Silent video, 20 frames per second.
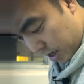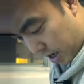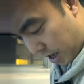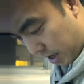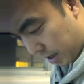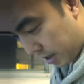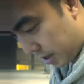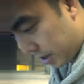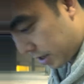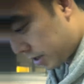to
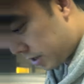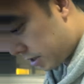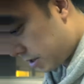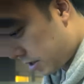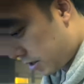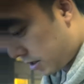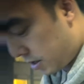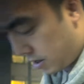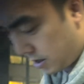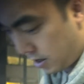cut
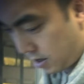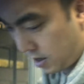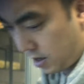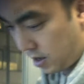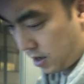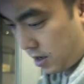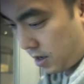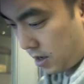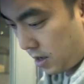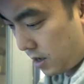this
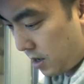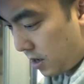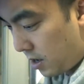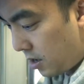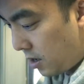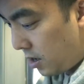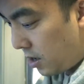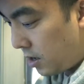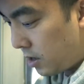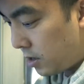
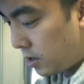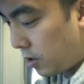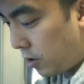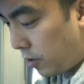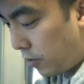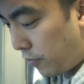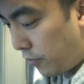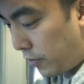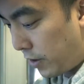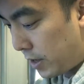
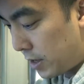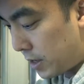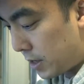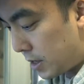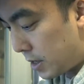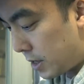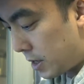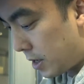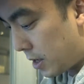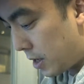so it
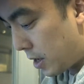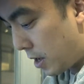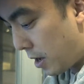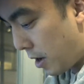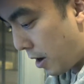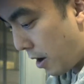fits.